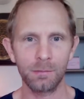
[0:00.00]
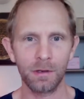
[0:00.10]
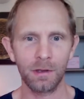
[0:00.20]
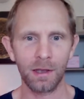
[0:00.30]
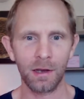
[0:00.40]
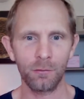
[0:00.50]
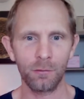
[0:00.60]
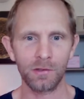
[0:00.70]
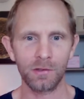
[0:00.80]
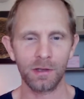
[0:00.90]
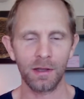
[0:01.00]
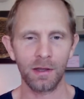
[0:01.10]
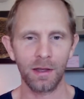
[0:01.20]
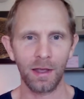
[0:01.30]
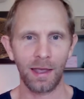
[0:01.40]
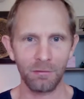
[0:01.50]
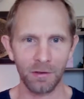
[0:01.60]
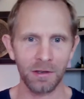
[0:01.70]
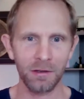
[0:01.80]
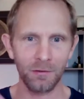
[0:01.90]
but it kind of was
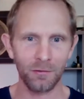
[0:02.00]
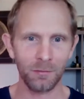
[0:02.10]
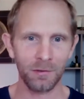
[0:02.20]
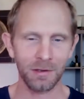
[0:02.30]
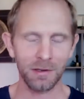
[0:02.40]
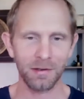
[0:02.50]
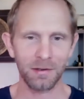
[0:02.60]
evident from the